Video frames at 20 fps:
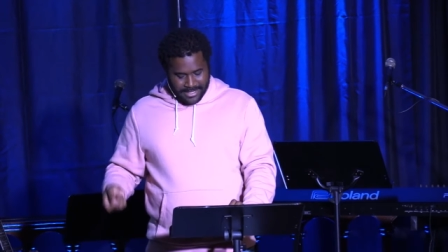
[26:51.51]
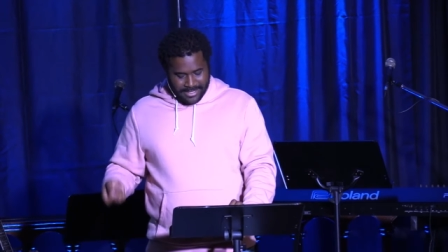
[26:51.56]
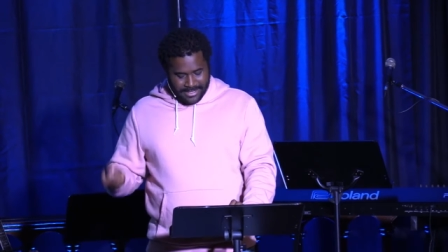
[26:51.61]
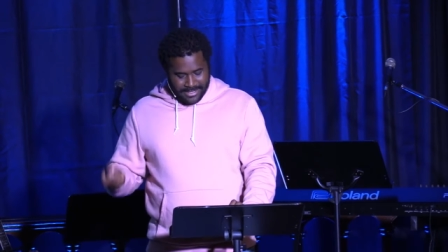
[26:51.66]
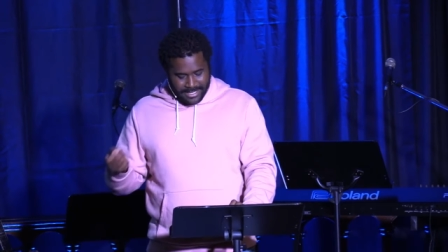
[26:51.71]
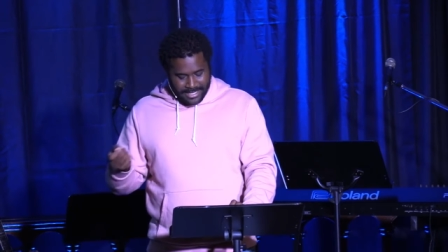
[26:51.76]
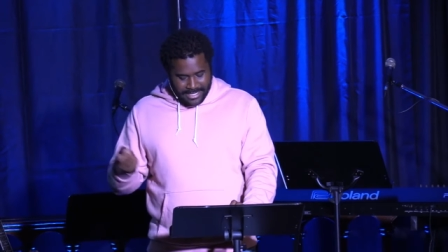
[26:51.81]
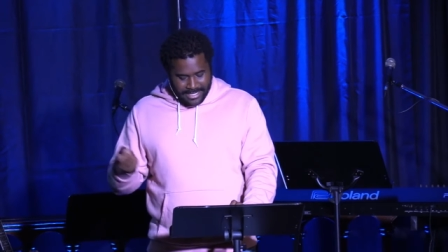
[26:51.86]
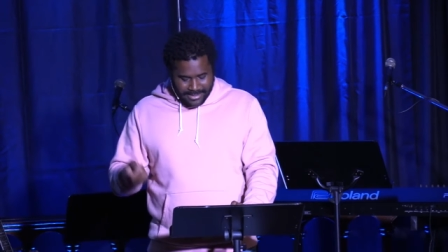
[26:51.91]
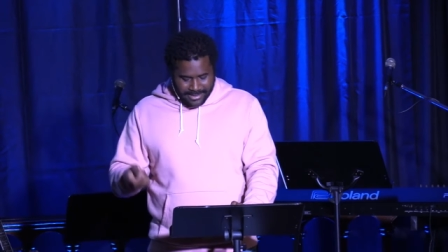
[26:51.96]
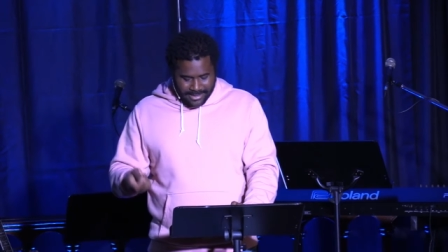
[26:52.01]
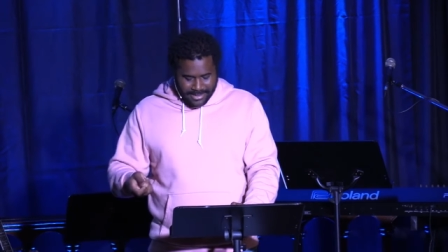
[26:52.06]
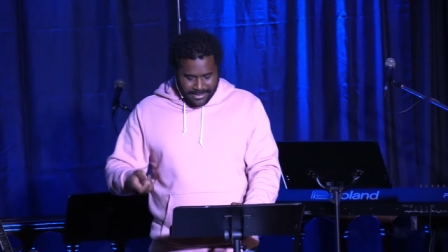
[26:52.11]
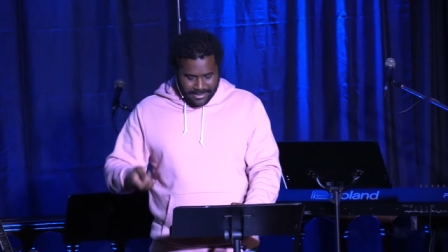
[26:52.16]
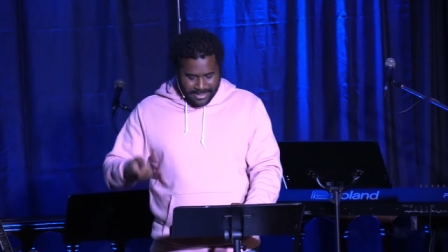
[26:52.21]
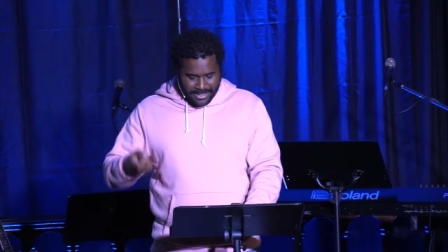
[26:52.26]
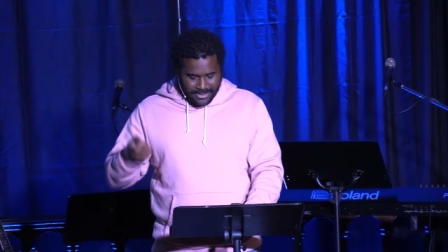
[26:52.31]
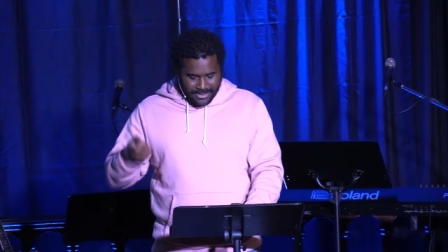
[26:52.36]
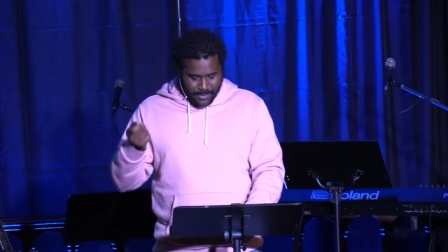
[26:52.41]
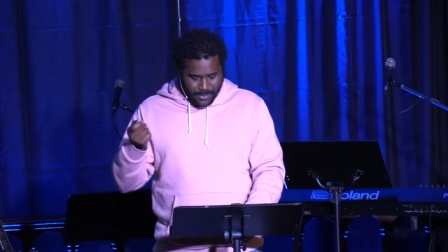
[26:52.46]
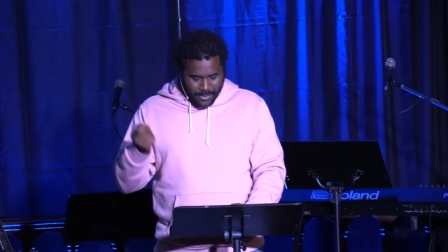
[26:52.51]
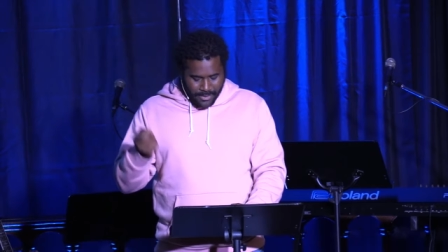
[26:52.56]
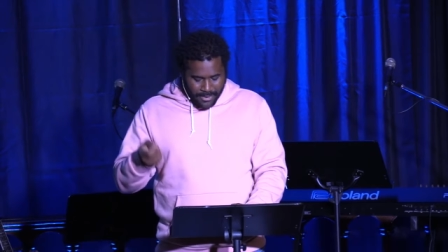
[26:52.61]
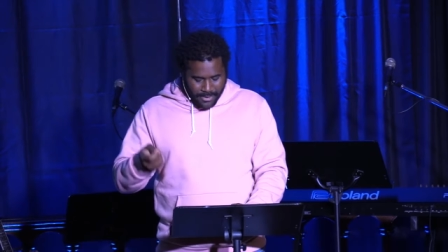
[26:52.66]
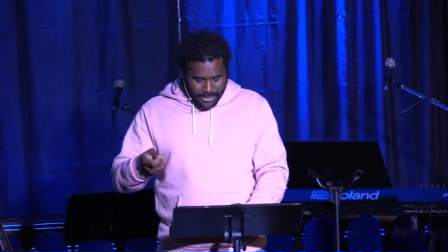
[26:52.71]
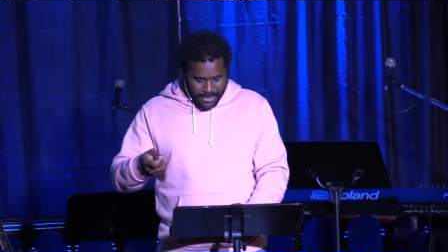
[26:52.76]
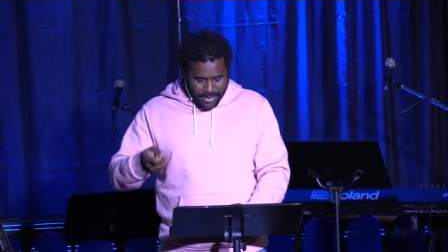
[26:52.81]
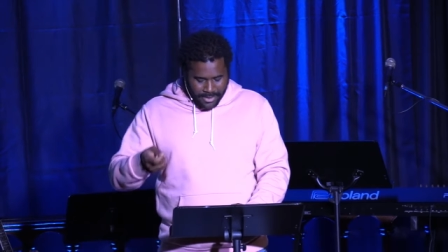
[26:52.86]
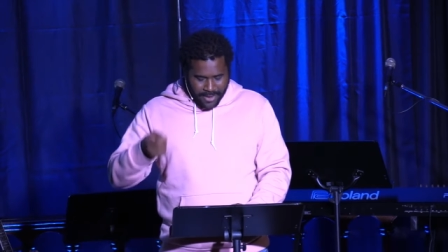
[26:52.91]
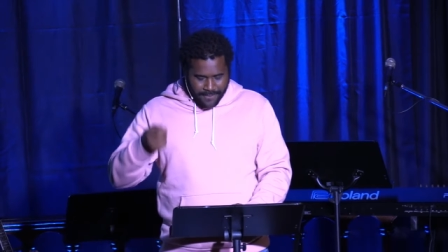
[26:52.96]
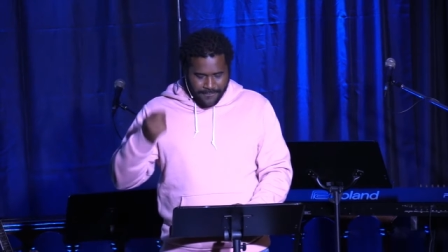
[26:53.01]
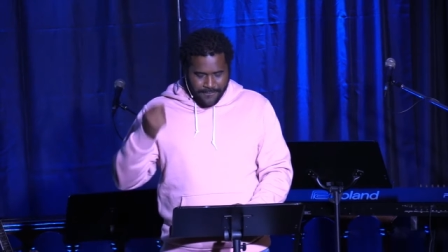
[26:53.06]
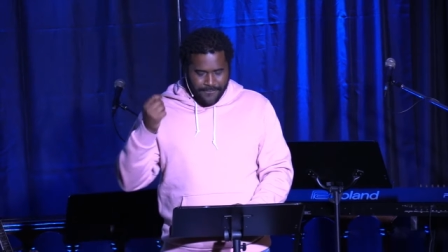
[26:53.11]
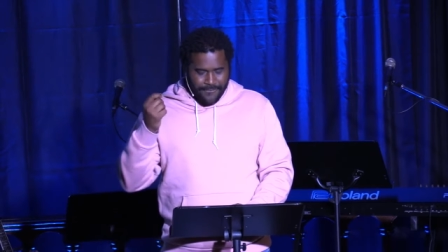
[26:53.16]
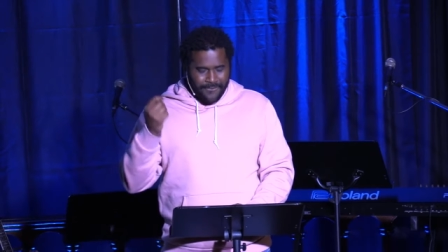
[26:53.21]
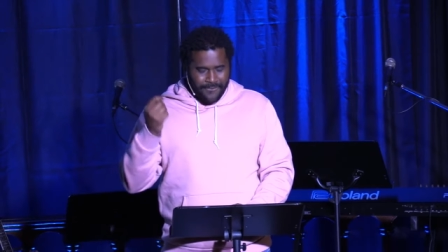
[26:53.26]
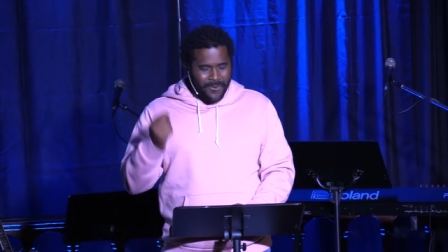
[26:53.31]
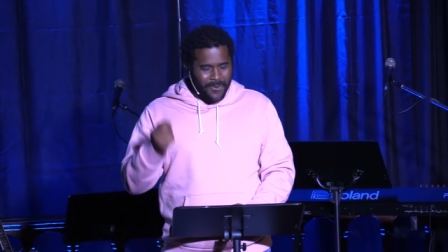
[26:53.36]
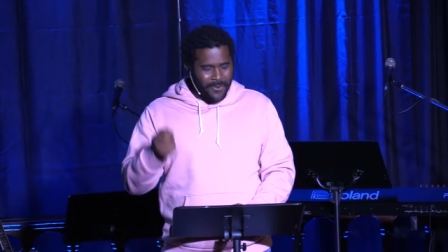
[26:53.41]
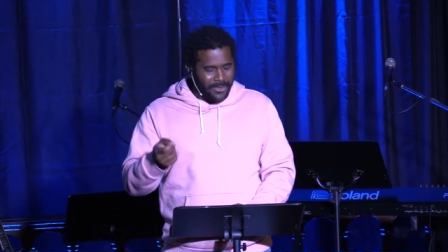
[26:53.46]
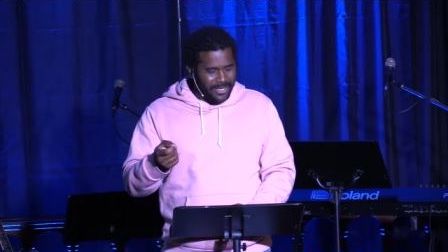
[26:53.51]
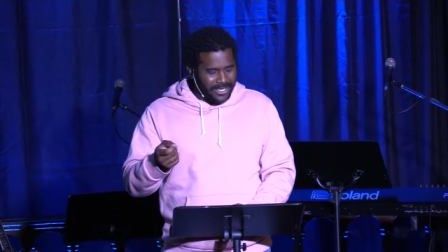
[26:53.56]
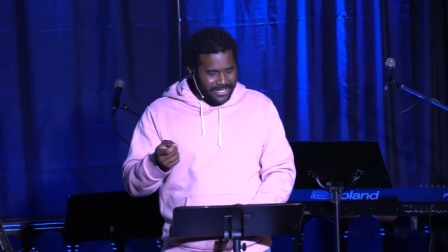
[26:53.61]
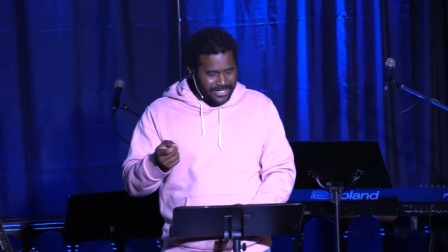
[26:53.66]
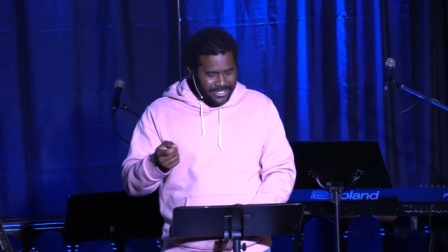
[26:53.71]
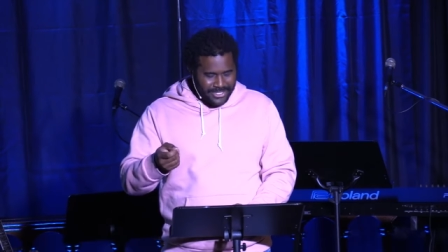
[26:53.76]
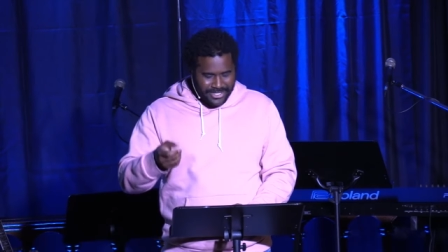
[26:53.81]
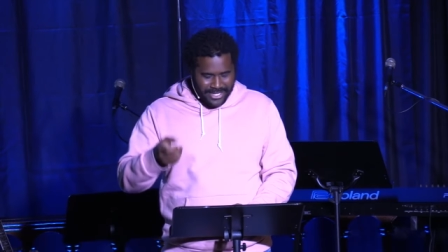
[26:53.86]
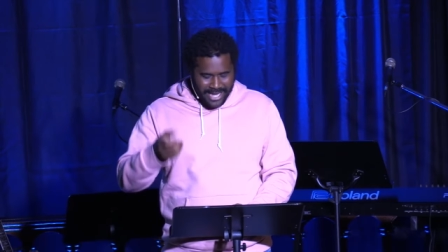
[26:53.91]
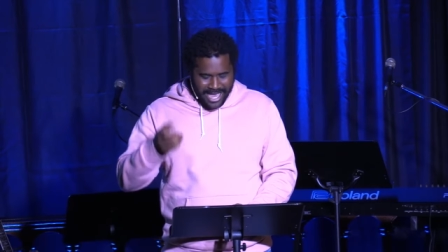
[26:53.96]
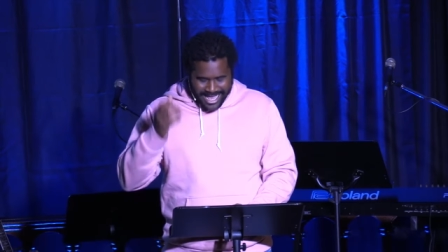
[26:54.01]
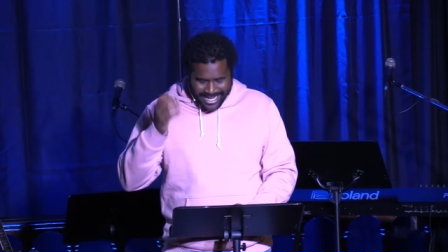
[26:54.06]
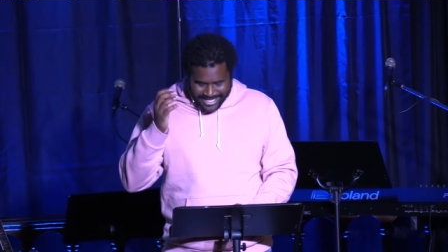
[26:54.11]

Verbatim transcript: Jesus is worthy of foolish,